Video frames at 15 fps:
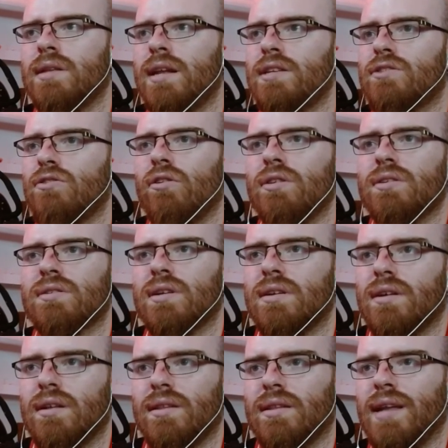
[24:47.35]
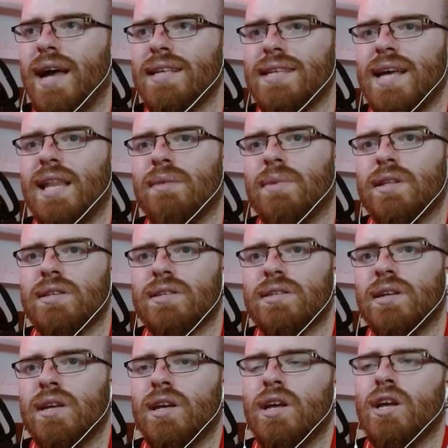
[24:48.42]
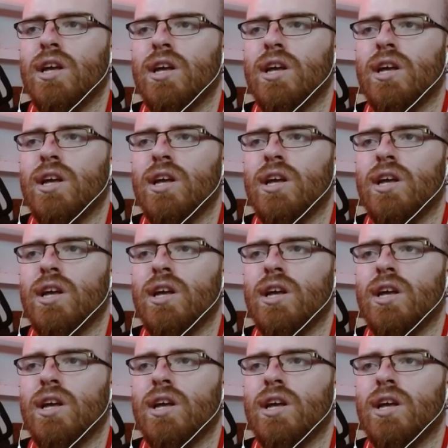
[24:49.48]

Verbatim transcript: there is always nice elements